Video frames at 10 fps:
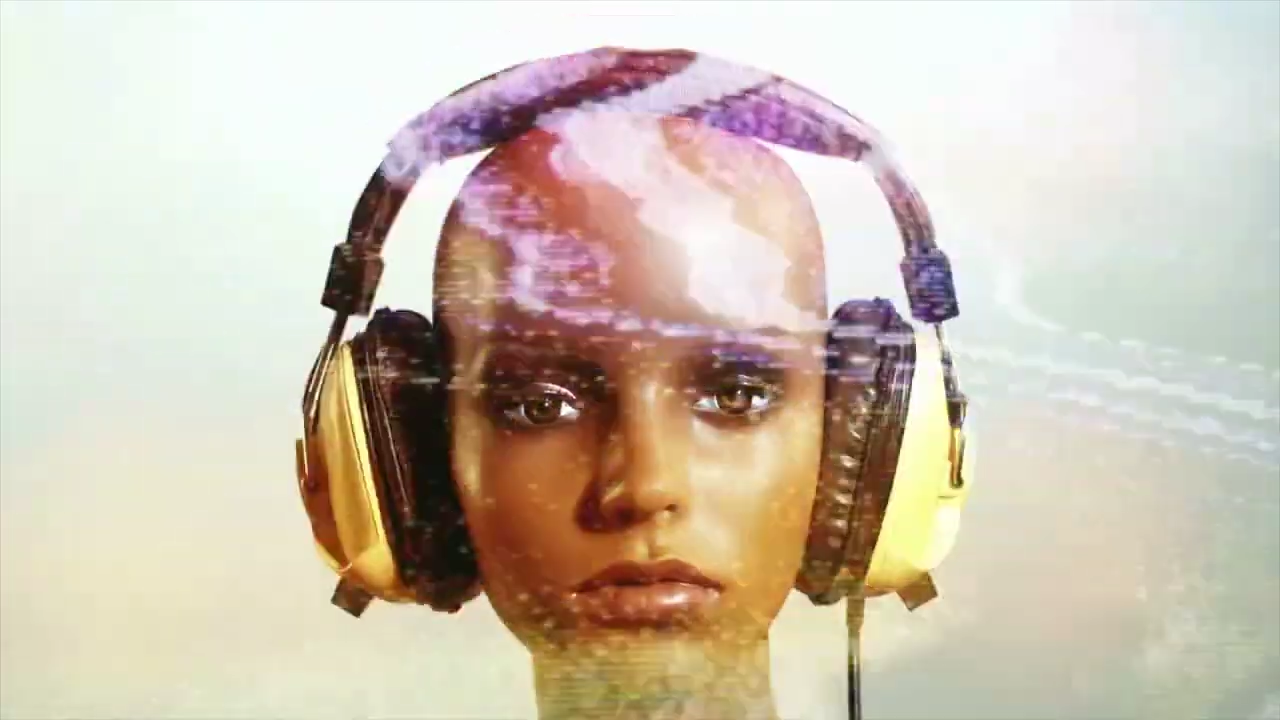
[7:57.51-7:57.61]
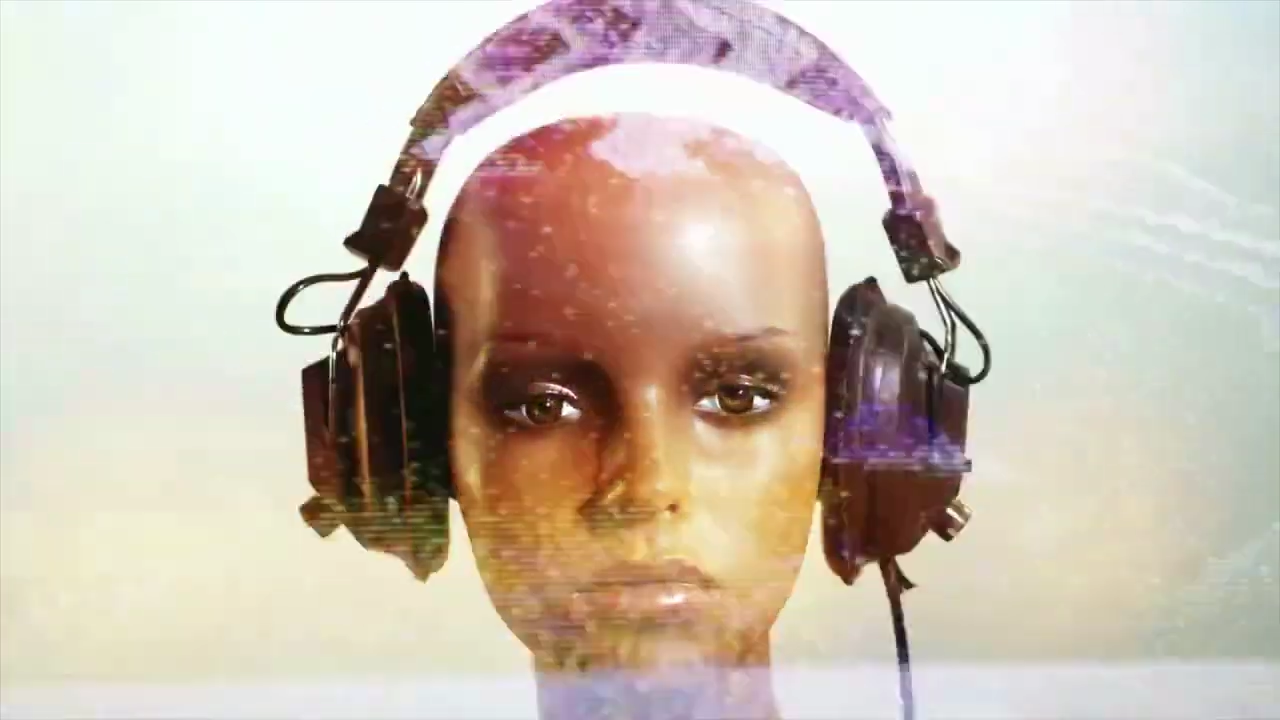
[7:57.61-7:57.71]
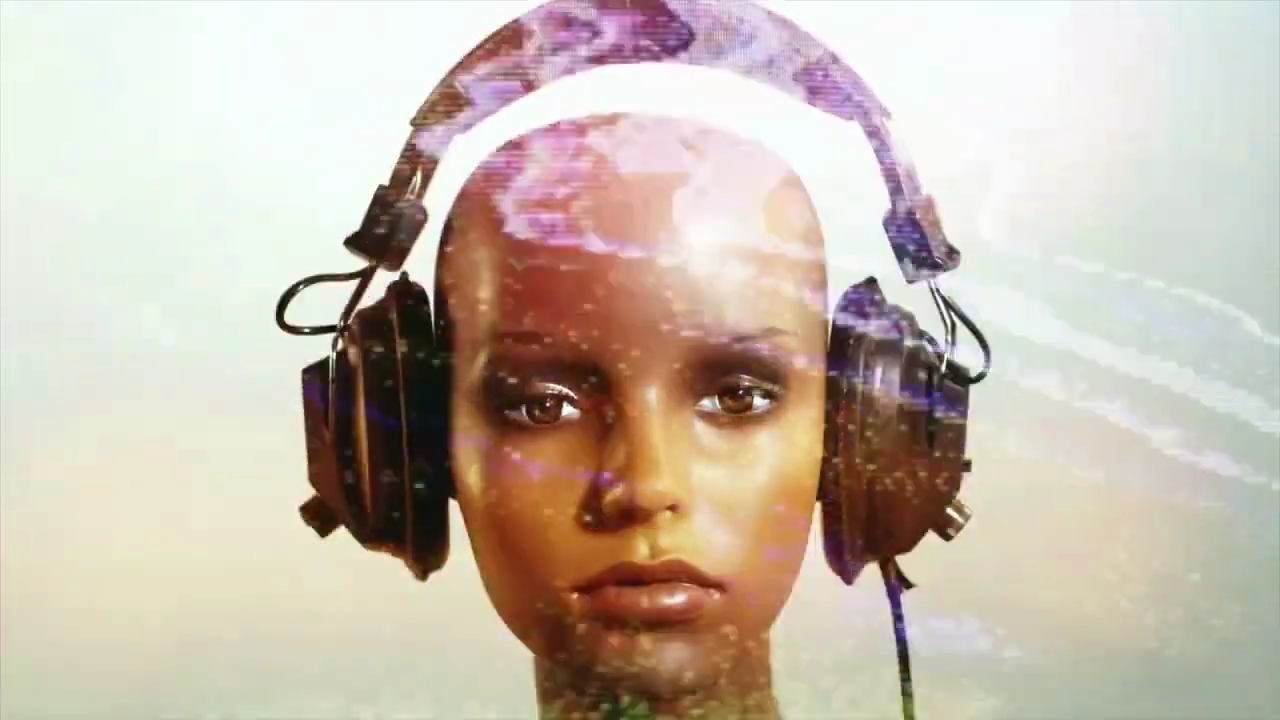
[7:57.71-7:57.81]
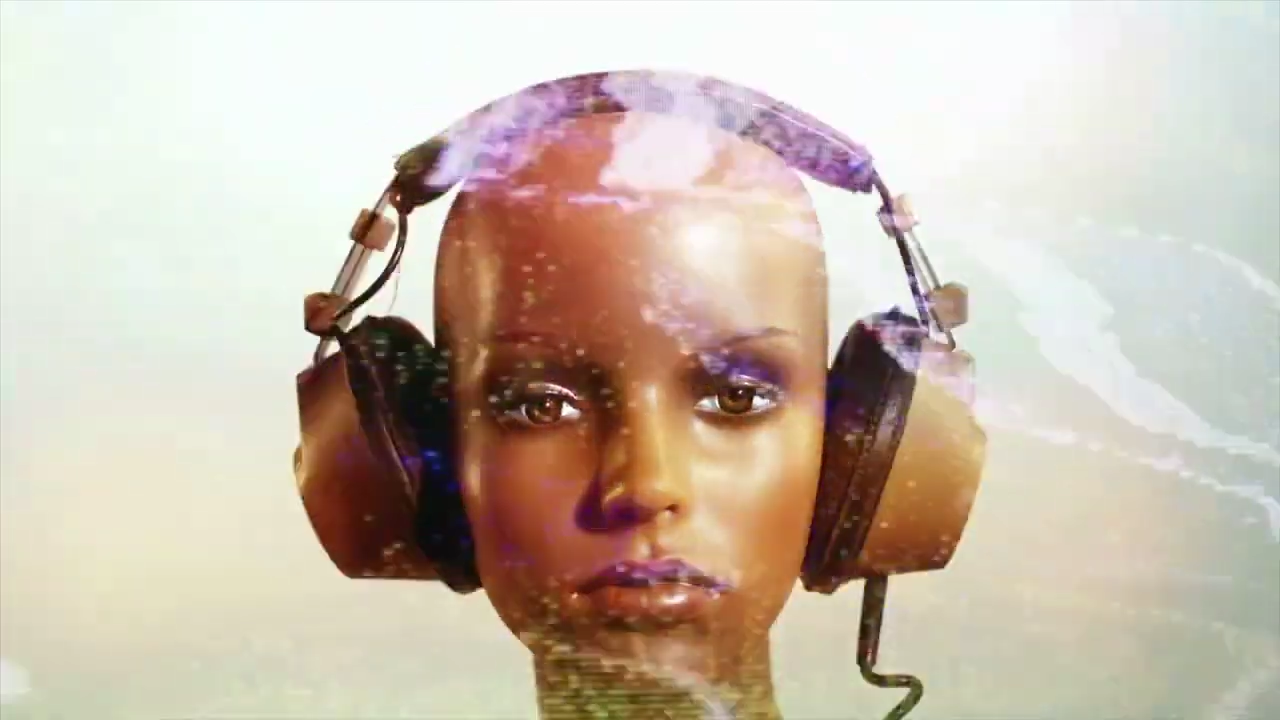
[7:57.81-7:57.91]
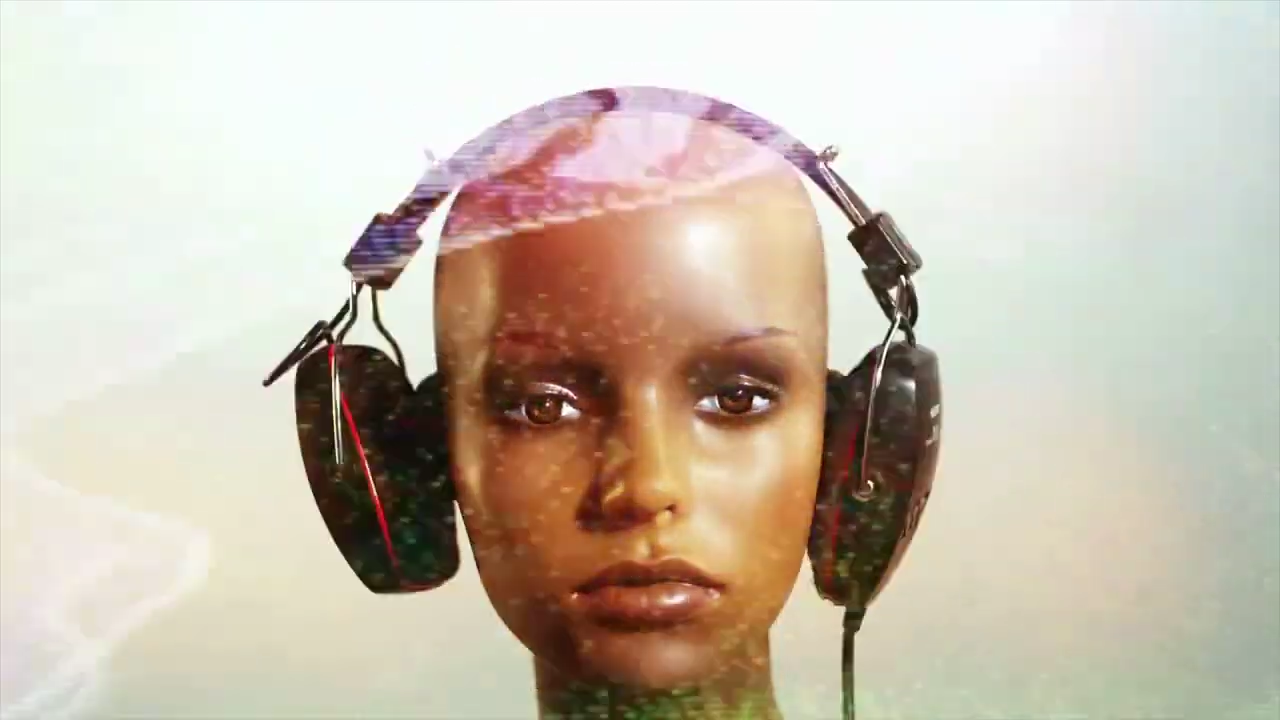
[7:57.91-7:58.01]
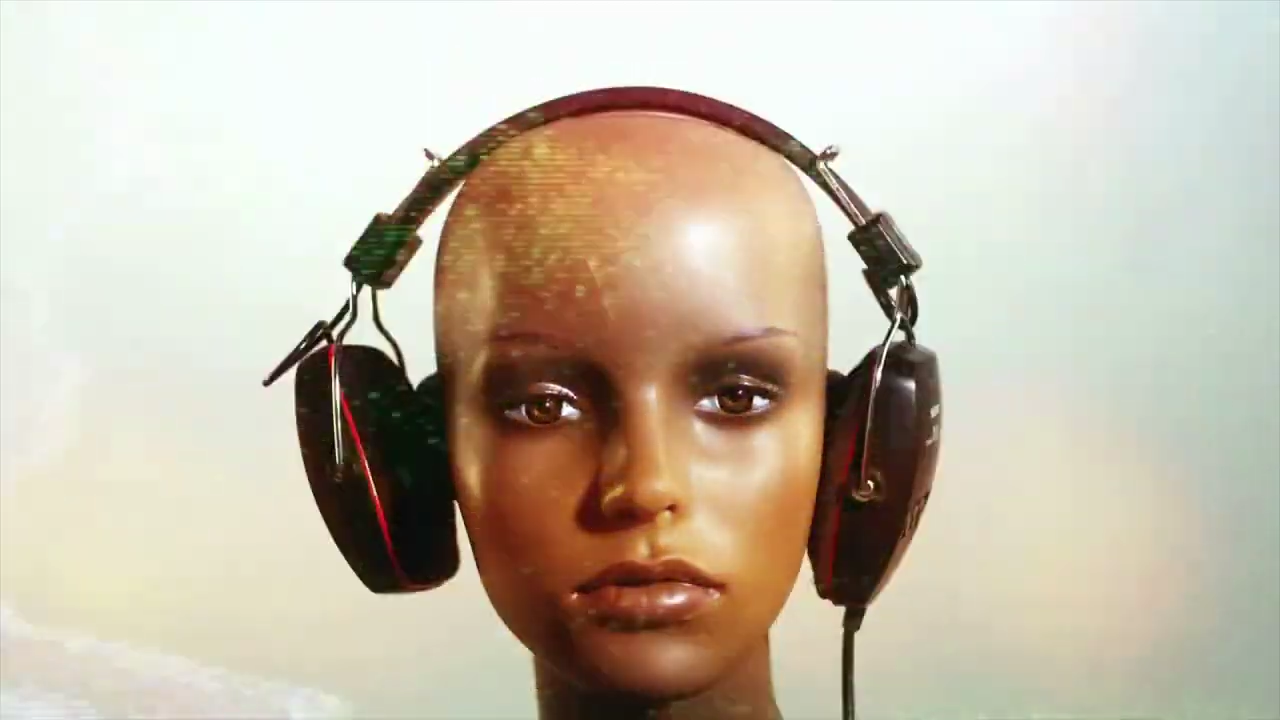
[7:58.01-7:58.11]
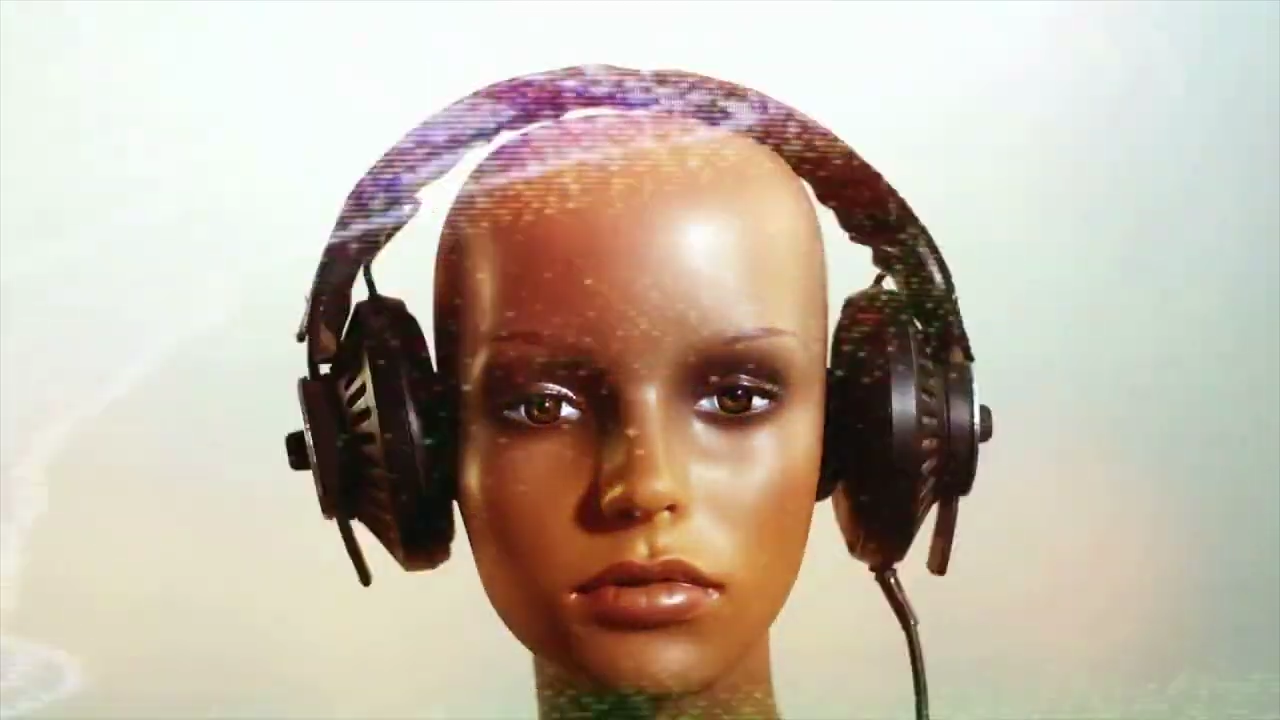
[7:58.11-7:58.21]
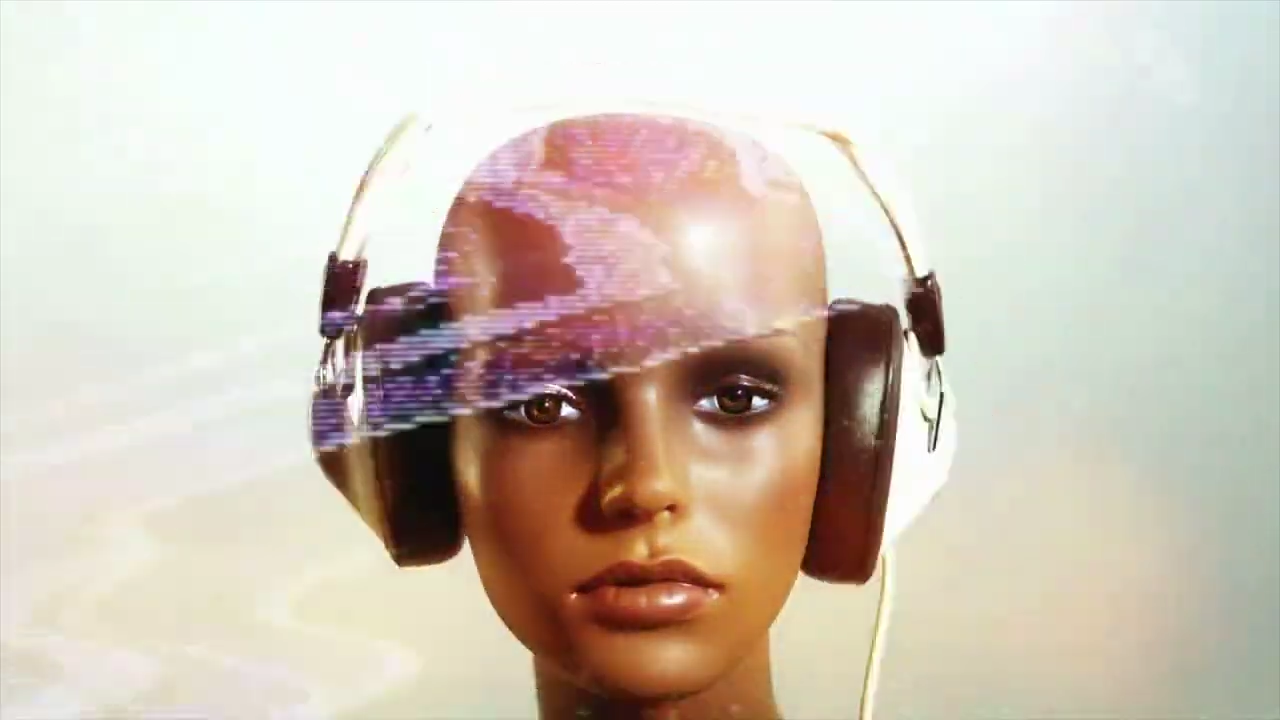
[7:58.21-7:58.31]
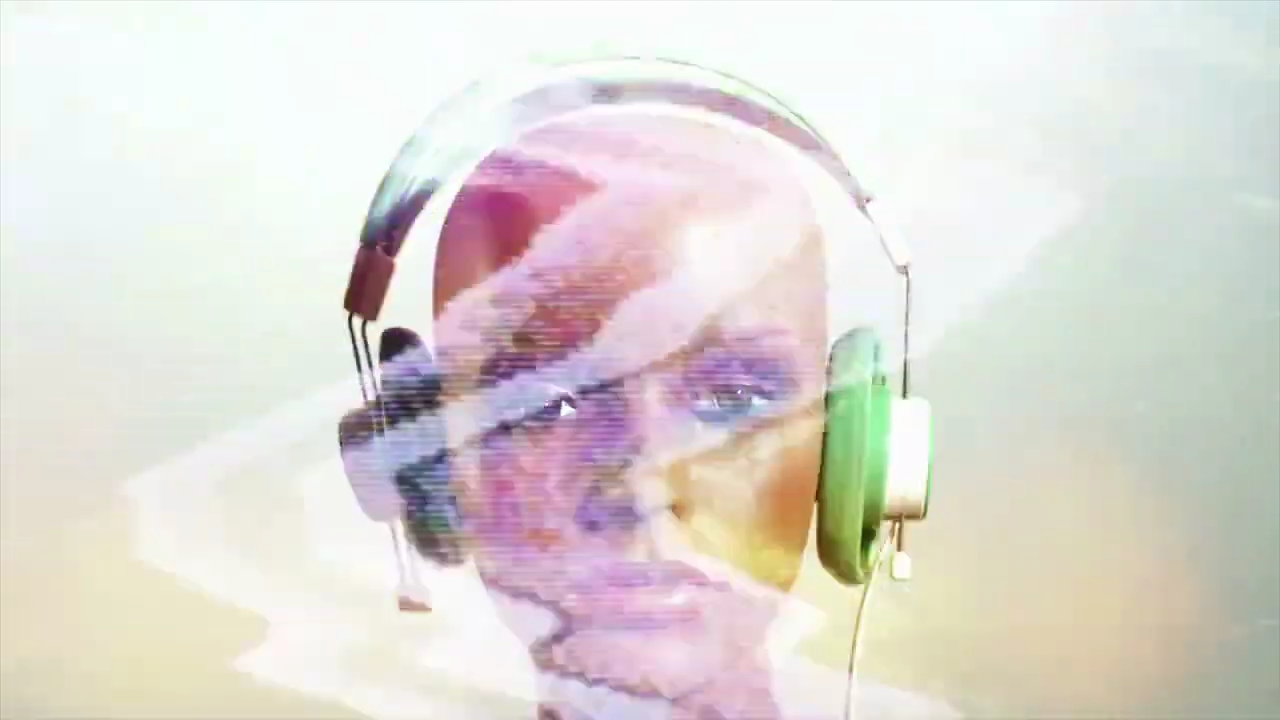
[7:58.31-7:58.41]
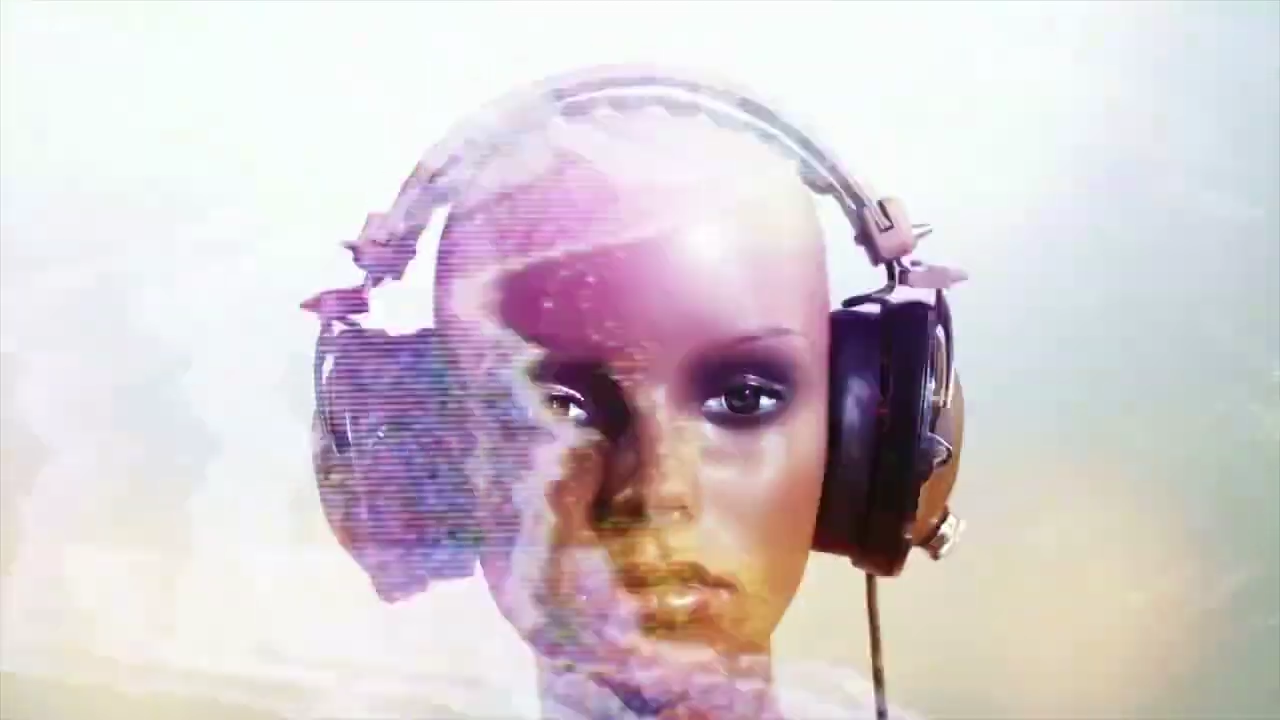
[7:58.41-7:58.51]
you're going to want